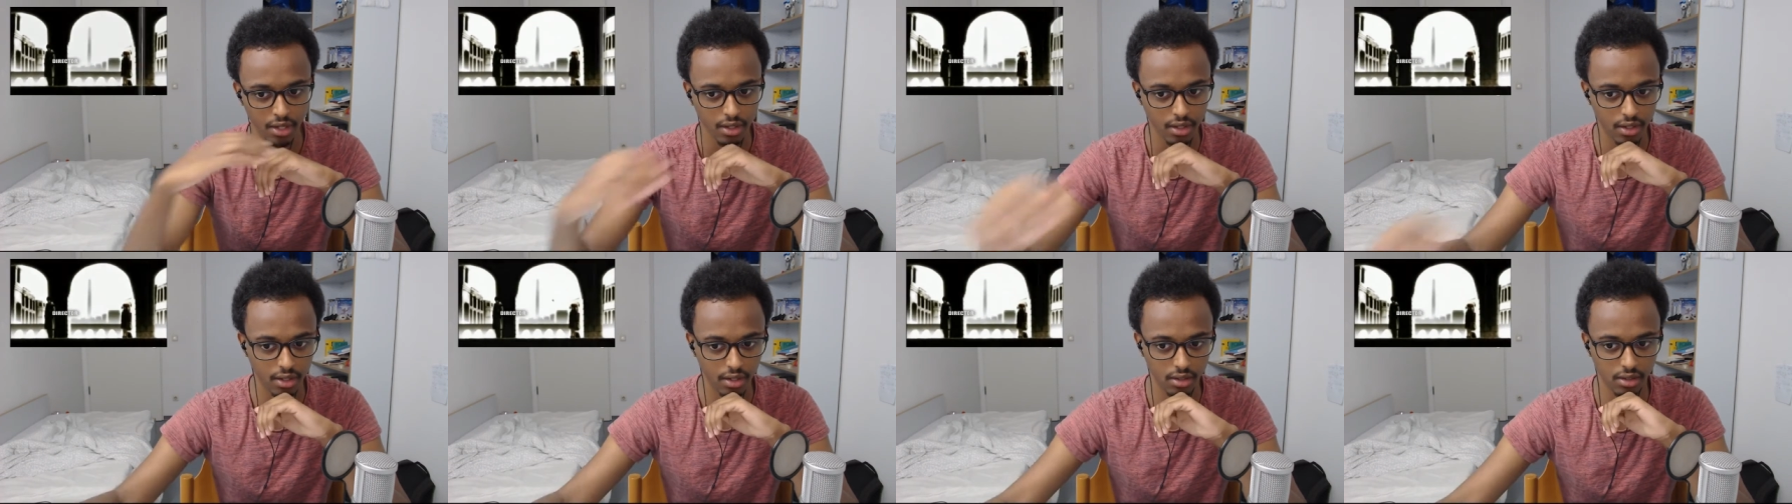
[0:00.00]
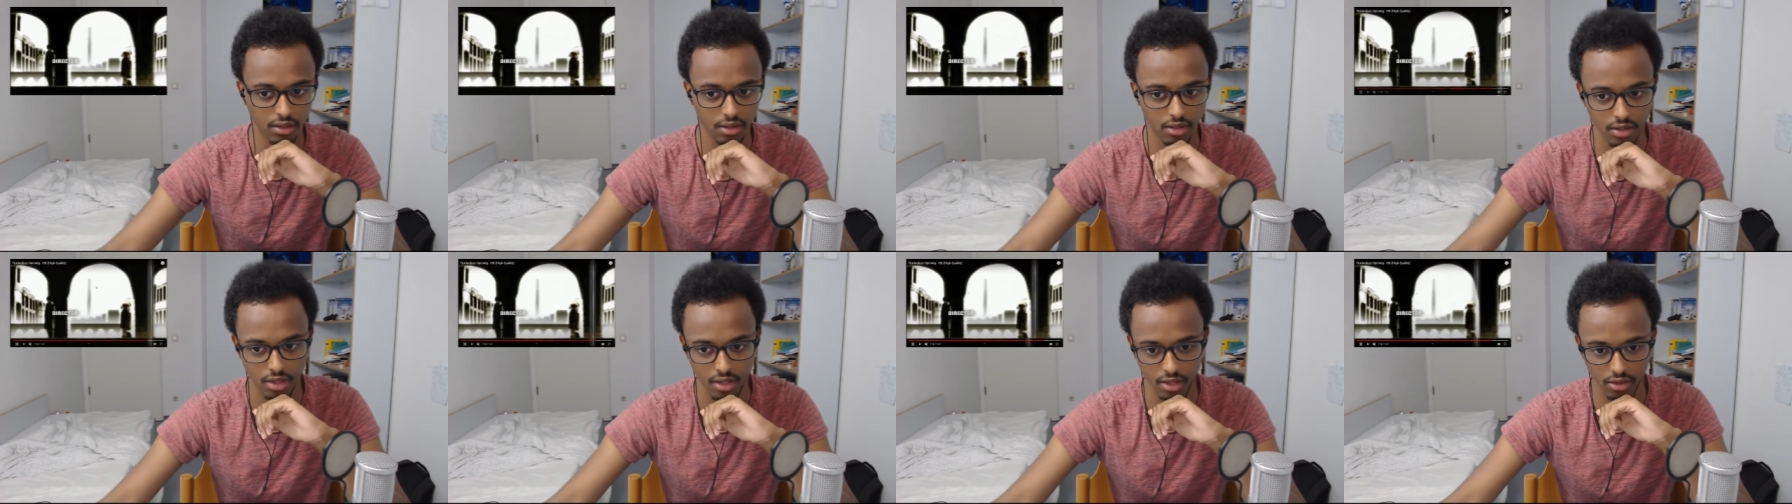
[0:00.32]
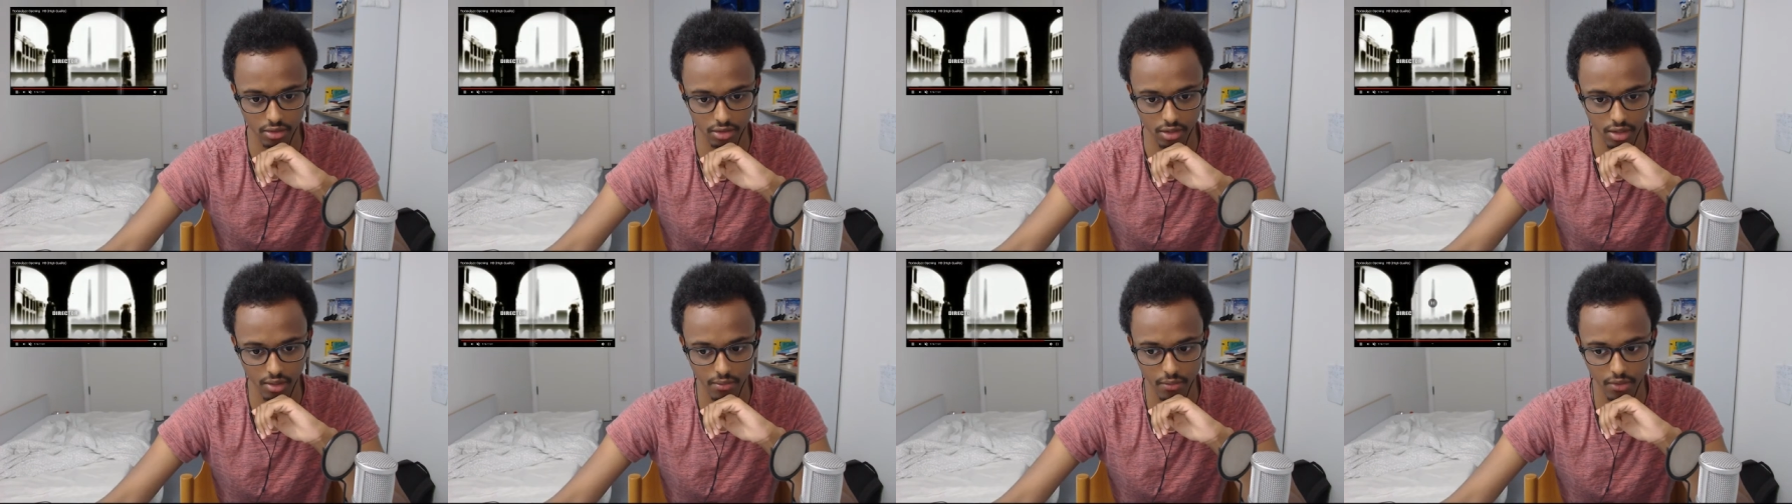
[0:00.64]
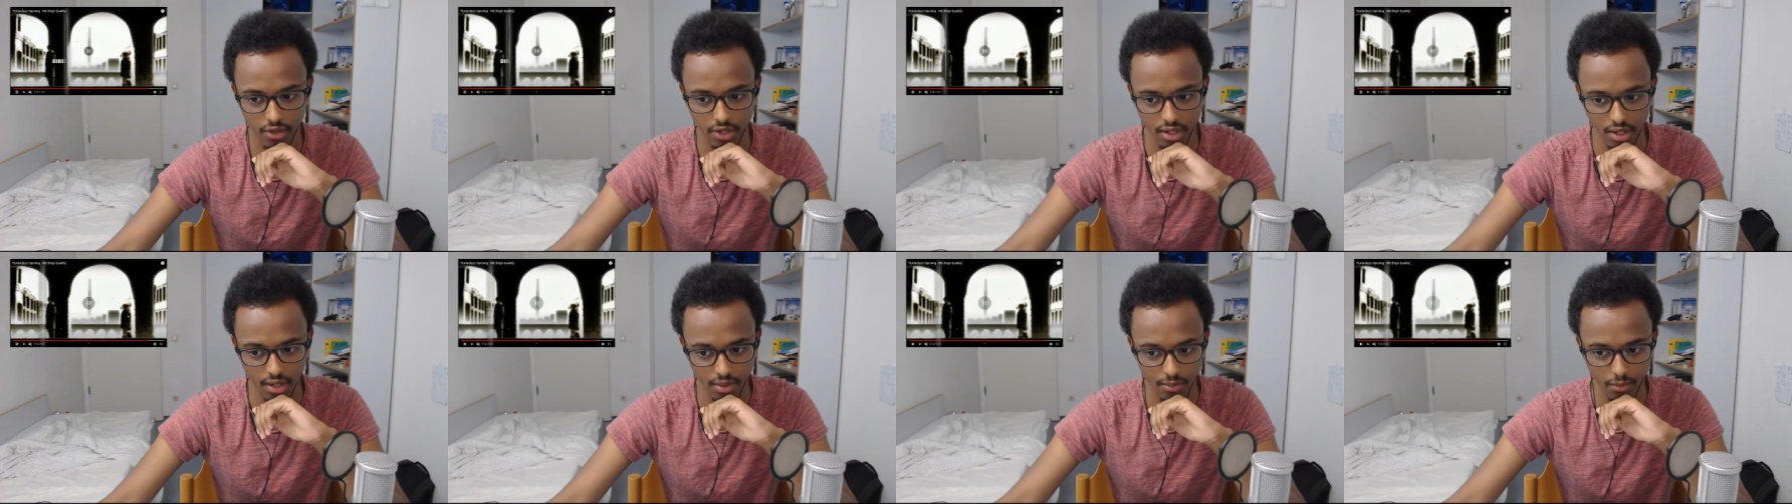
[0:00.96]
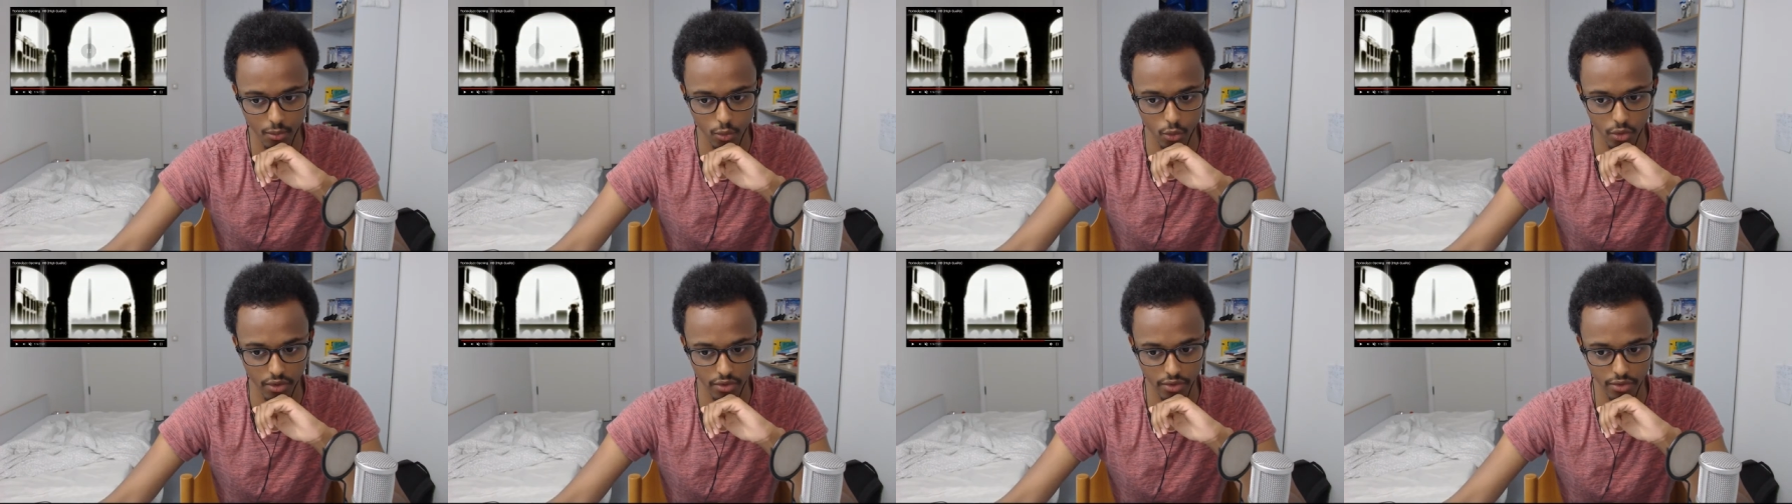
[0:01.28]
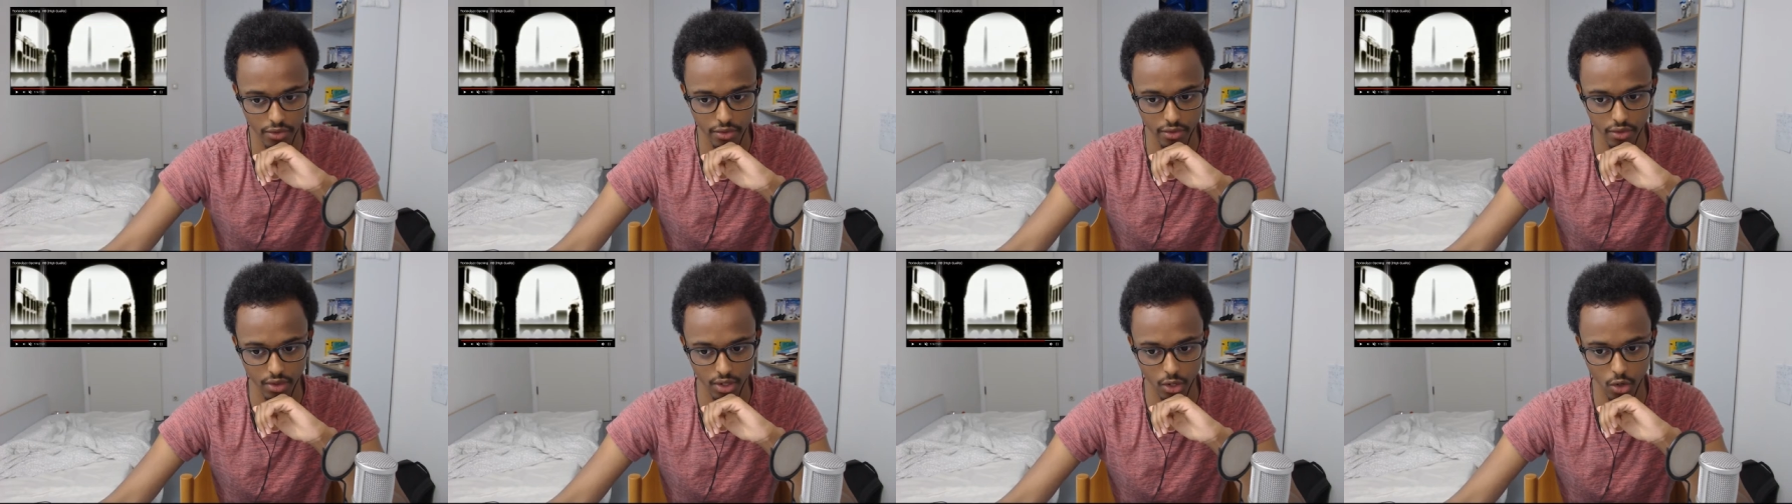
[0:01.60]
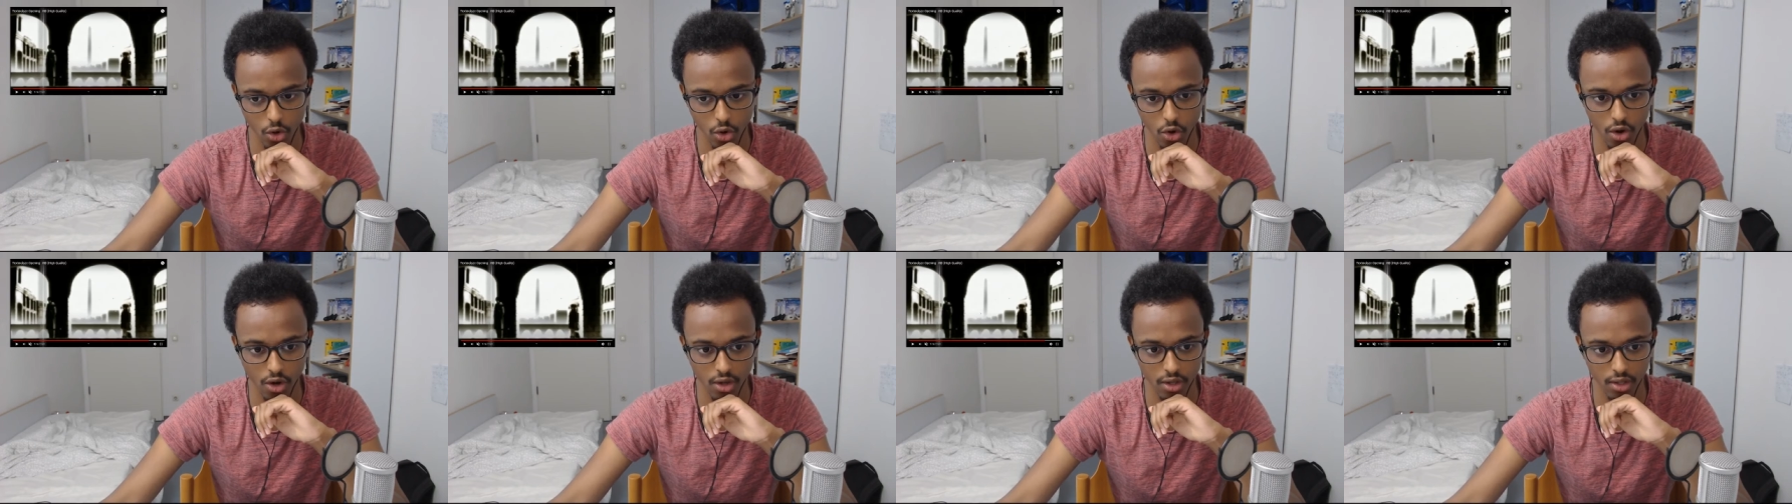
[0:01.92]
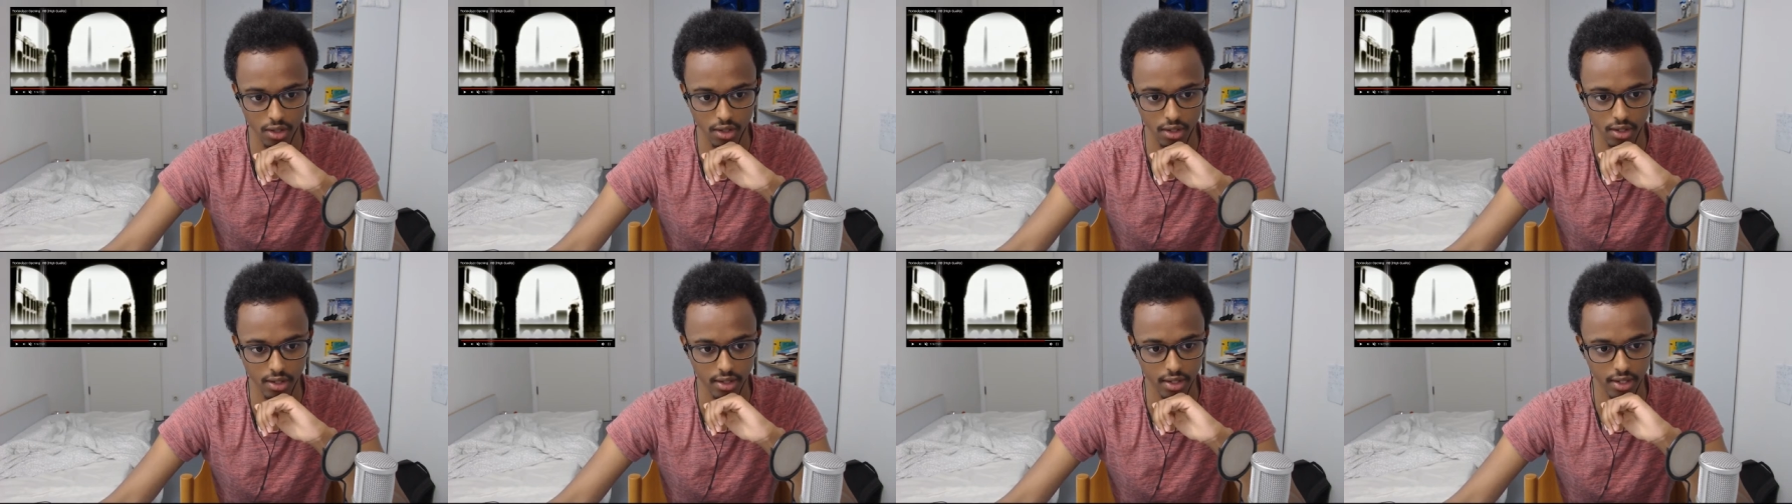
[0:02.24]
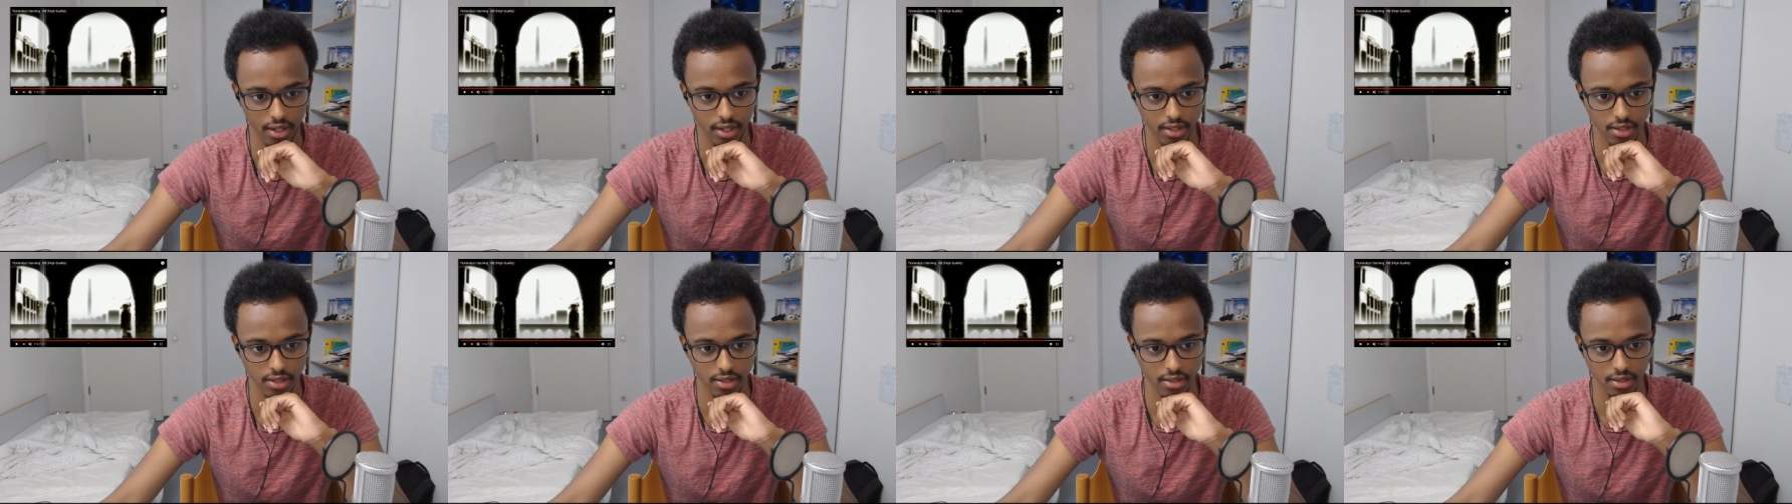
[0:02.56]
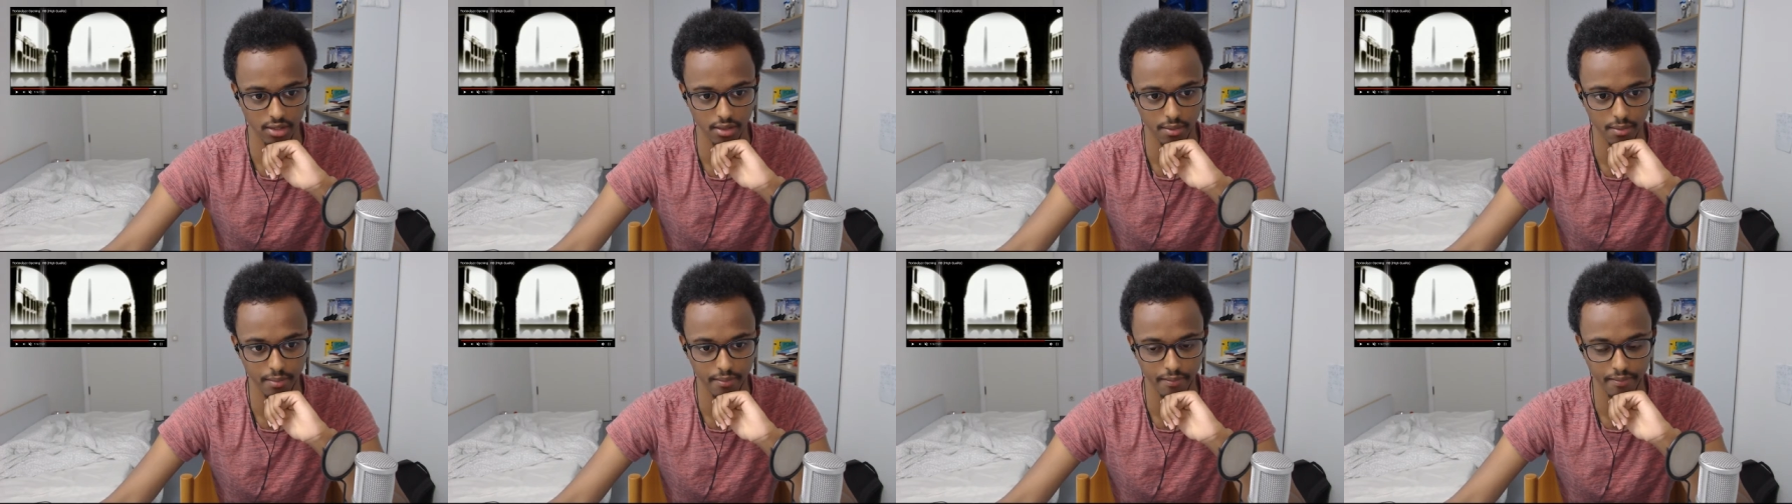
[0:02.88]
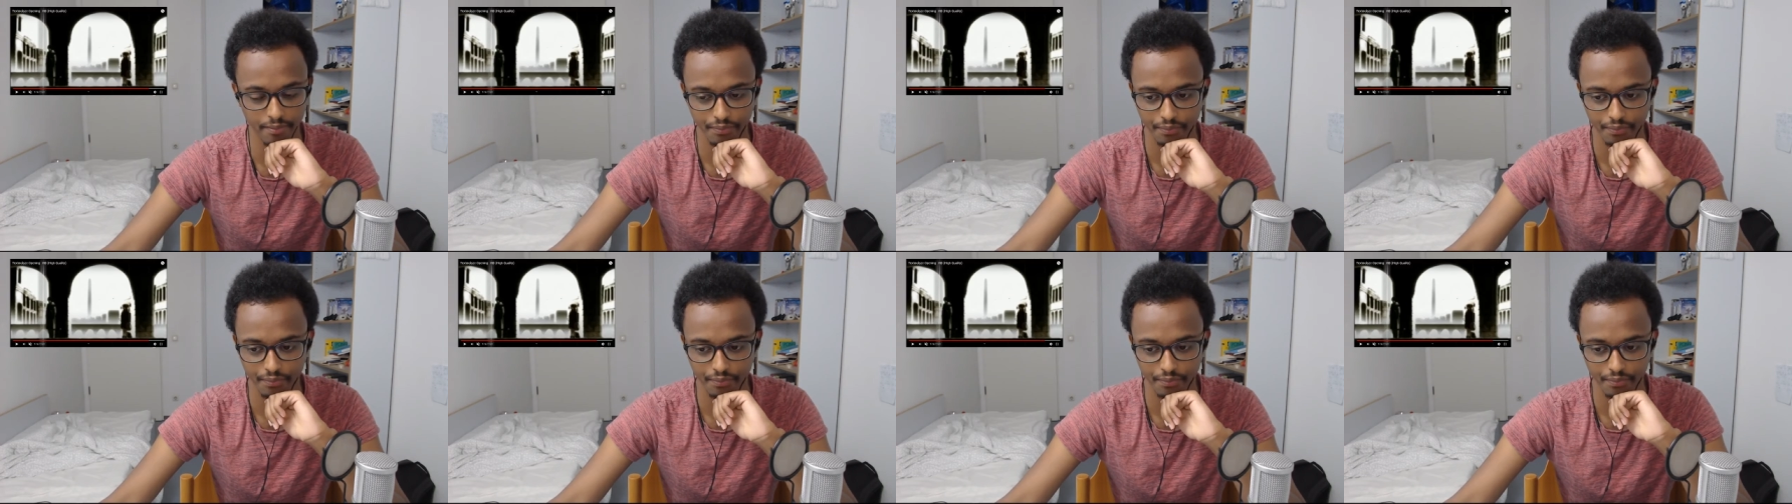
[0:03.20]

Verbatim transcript: and there's something up with the girl and him